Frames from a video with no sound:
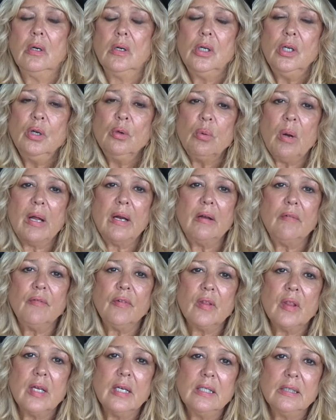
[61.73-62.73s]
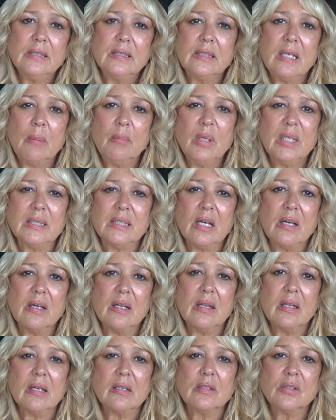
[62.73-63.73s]
You ready for this? I'm going to tell you
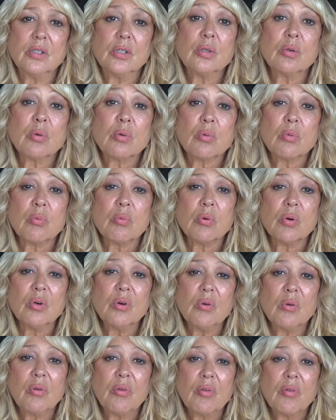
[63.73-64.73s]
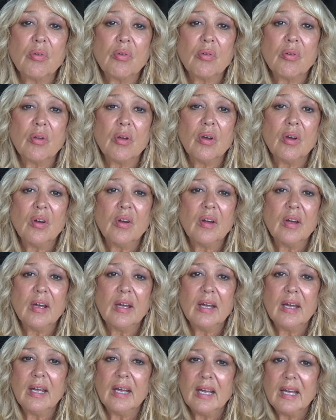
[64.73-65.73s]
the truth.
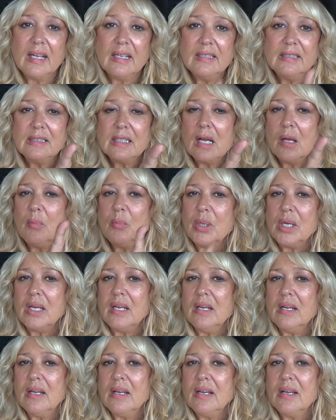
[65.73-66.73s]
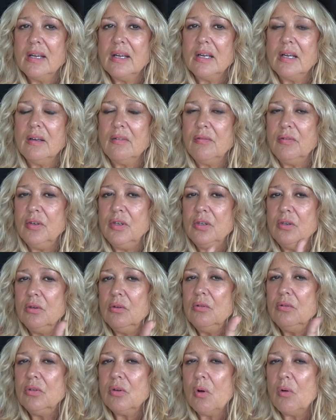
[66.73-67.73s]
And tell me if
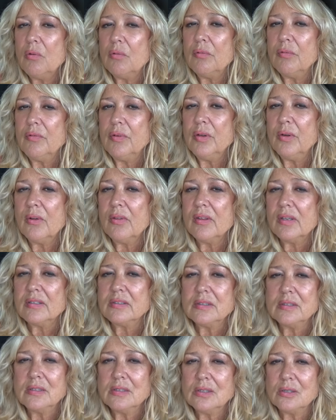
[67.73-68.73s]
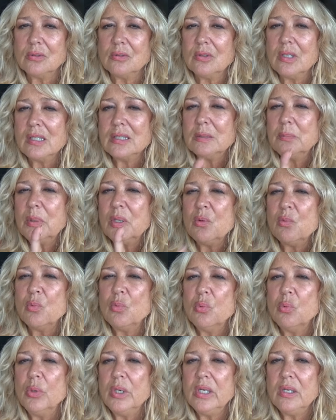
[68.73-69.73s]
you don't feel this too. Let's be
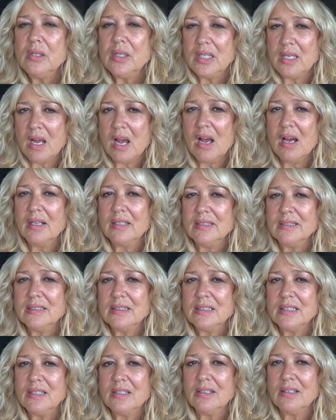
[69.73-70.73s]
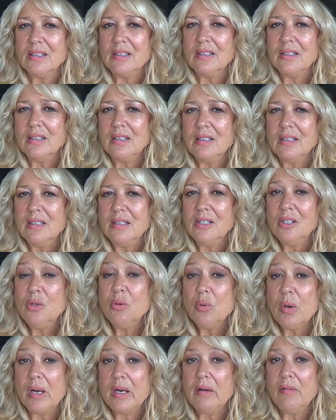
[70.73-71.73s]
really honest here. You
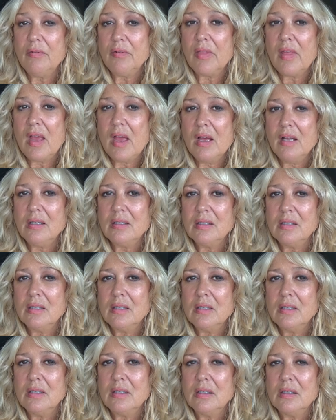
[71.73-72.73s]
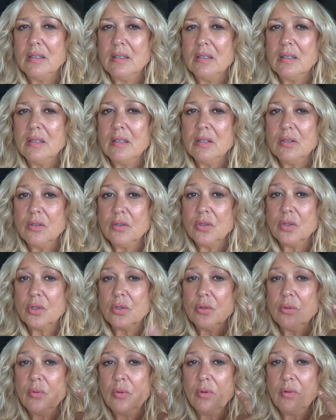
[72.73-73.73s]
ready for that?
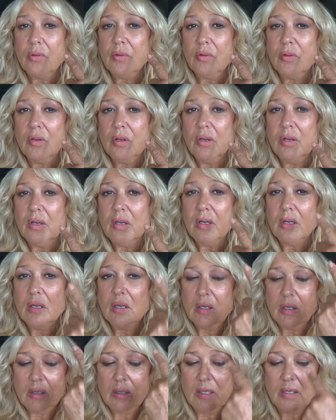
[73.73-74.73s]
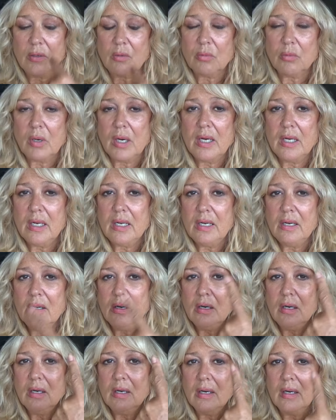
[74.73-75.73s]
Truth, like right
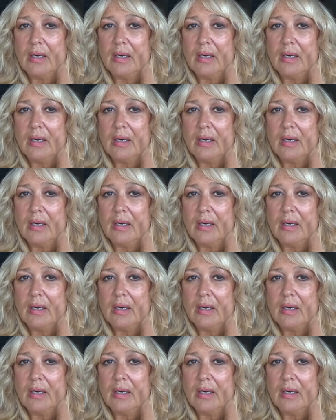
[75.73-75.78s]
here?